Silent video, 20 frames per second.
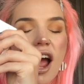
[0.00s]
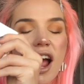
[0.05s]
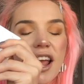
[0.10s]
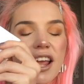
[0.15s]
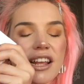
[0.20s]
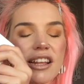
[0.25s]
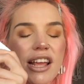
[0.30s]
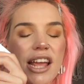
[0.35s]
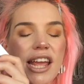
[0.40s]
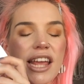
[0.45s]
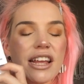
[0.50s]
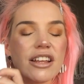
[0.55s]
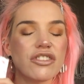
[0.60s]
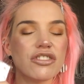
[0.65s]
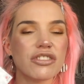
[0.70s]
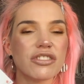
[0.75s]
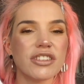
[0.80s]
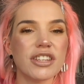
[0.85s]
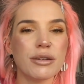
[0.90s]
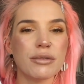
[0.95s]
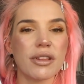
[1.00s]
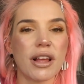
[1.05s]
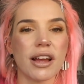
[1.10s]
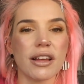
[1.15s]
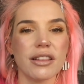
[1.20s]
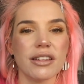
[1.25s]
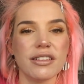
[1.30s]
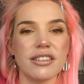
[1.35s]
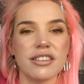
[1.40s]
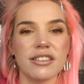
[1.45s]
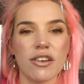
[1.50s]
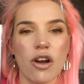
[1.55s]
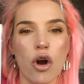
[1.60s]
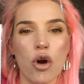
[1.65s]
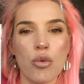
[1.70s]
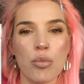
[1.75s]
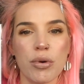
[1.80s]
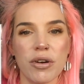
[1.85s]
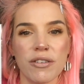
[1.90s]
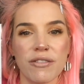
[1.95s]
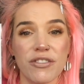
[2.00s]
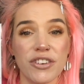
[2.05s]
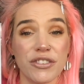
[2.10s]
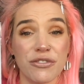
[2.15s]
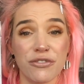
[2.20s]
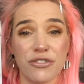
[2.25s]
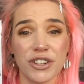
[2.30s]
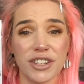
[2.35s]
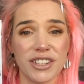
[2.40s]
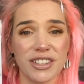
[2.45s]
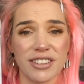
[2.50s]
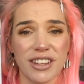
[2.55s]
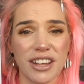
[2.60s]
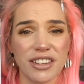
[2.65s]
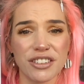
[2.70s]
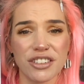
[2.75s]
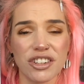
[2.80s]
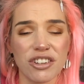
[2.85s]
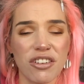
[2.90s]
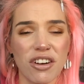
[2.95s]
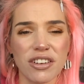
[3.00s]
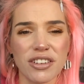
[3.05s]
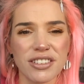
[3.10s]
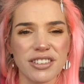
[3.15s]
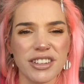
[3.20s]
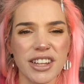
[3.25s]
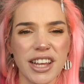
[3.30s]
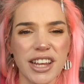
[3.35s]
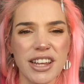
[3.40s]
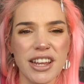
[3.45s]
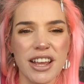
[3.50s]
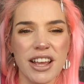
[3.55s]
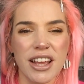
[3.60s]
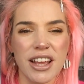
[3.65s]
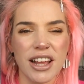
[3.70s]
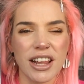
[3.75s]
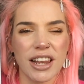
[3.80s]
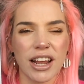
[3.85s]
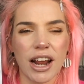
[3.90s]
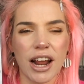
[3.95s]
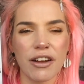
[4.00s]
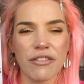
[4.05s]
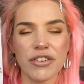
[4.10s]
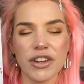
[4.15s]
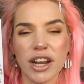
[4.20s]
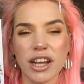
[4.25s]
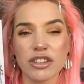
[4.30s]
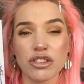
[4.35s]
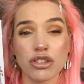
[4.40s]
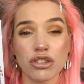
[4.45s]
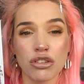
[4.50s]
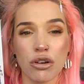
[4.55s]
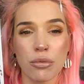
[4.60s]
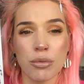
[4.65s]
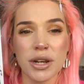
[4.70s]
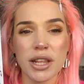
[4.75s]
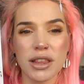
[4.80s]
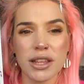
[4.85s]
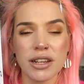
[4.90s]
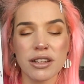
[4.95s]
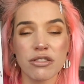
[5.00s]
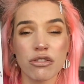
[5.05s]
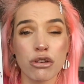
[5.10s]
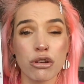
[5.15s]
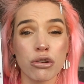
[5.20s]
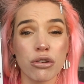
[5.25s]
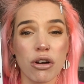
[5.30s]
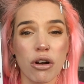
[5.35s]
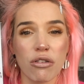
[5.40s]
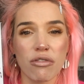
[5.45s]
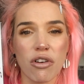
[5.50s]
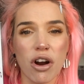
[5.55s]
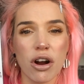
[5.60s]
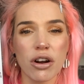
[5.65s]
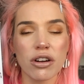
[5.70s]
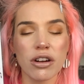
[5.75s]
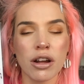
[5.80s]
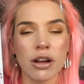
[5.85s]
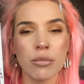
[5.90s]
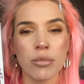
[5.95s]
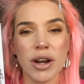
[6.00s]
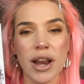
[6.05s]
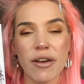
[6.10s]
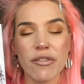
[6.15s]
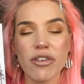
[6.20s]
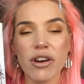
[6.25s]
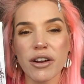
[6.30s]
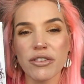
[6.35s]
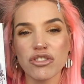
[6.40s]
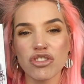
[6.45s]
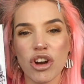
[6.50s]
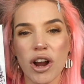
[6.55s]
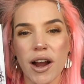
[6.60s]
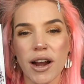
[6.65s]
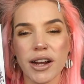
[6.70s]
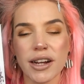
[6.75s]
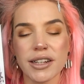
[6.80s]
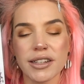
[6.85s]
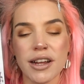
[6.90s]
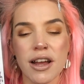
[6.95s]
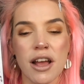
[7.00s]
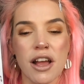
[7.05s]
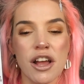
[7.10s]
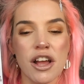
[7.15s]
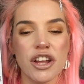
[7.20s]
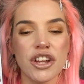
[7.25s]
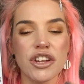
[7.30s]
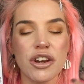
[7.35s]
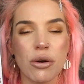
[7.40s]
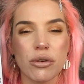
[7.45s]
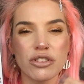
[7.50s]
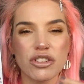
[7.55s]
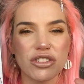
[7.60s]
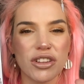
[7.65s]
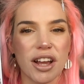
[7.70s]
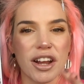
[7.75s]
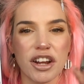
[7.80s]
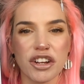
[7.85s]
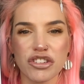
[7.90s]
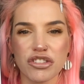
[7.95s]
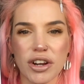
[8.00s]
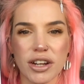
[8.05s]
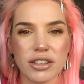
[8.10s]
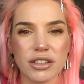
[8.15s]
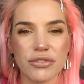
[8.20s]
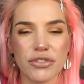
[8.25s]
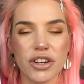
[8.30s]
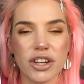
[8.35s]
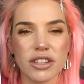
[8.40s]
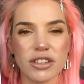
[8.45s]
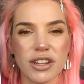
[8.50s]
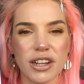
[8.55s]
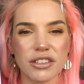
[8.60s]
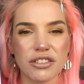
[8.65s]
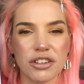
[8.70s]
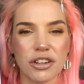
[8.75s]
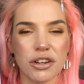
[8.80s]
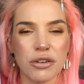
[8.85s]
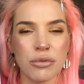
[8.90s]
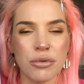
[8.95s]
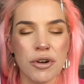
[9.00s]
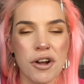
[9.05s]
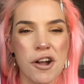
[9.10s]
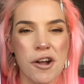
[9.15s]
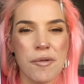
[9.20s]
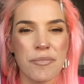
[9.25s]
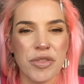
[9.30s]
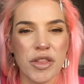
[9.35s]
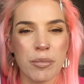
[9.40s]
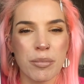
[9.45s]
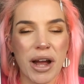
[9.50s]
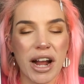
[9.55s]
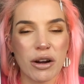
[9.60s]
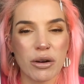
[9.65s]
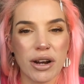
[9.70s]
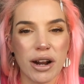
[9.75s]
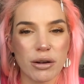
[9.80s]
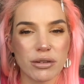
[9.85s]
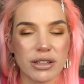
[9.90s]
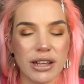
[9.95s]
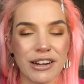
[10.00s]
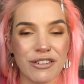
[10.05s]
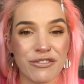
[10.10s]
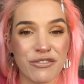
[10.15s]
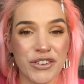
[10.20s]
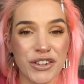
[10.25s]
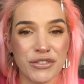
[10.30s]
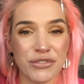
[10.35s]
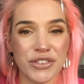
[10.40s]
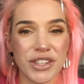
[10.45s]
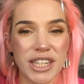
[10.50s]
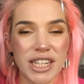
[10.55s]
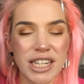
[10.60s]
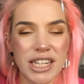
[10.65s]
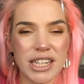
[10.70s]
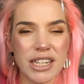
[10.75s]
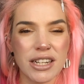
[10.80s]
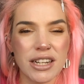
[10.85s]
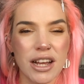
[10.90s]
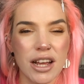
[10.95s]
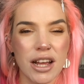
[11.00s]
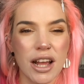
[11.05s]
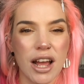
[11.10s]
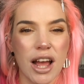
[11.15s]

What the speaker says: It just seems like this is open for disaster, honestly. Like, I feel like so many things could go wrong. And whenever I've tried, you know, just like a transfer tattoo, back when I was like 15,